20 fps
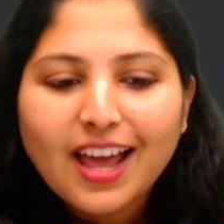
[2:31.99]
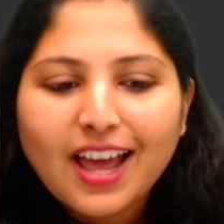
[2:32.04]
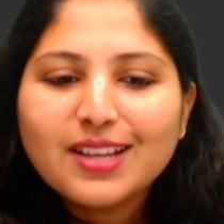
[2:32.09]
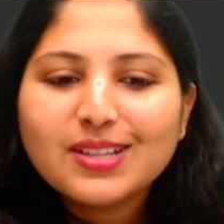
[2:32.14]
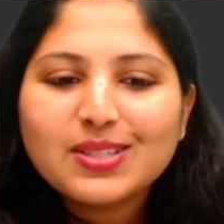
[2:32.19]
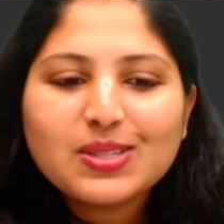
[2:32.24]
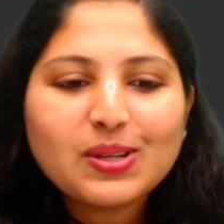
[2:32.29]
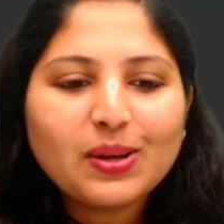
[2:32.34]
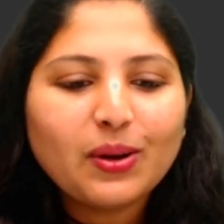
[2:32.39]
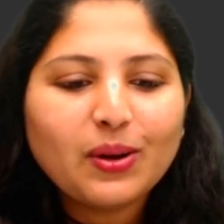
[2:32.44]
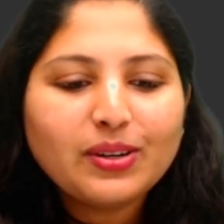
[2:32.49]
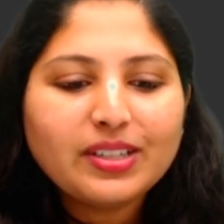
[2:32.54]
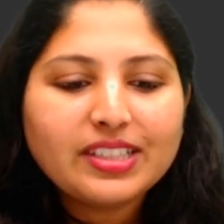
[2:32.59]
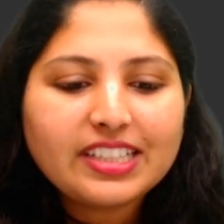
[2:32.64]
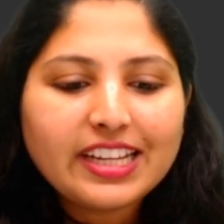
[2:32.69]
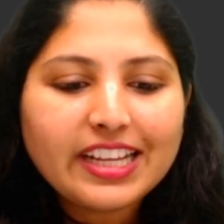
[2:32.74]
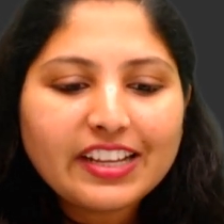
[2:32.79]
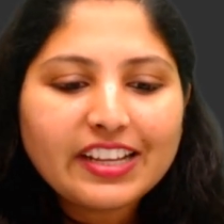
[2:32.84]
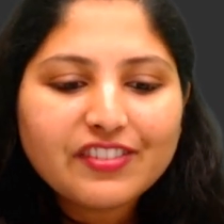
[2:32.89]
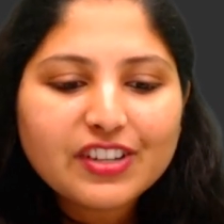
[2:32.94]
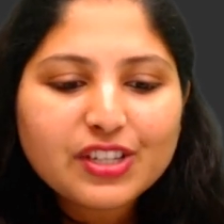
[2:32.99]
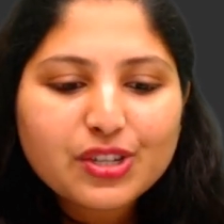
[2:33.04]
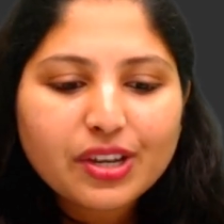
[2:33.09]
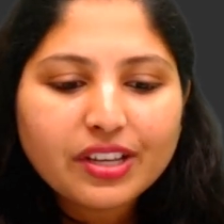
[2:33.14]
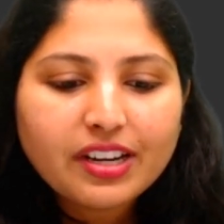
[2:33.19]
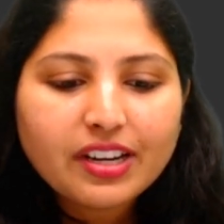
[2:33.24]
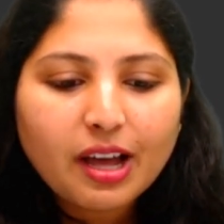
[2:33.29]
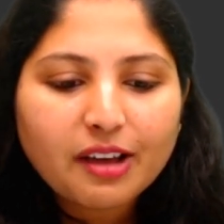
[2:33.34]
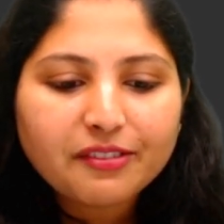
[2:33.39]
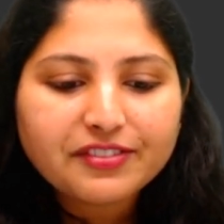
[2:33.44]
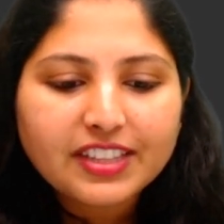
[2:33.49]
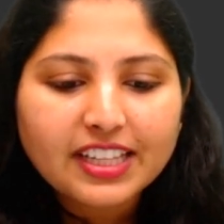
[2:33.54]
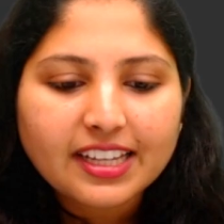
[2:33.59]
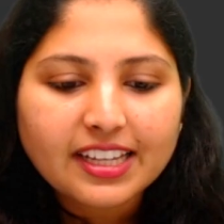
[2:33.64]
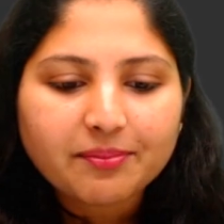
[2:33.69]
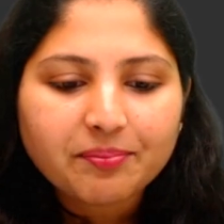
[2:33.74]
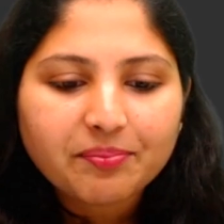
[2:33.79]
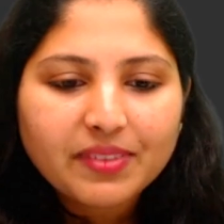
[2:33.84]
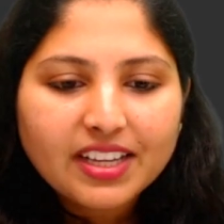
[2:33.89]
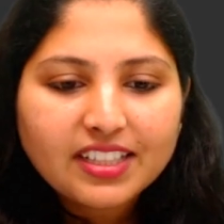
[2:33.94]
So division of the
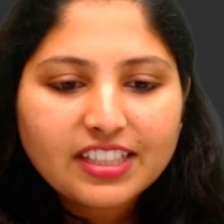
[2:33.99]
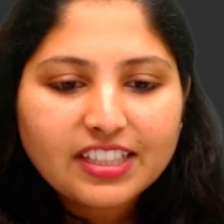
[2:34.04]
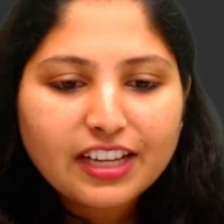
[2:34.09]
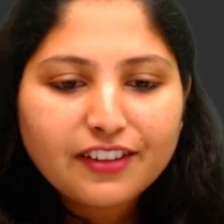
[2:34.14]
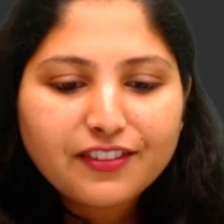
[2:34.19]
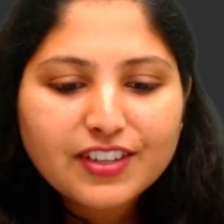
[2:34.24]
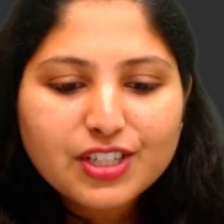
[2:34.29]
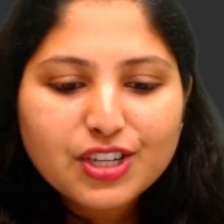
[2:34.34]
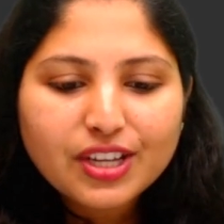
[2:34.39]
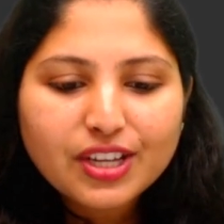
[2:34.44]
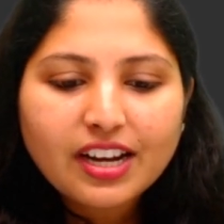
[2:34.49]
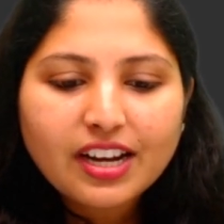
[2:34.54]
nucleus.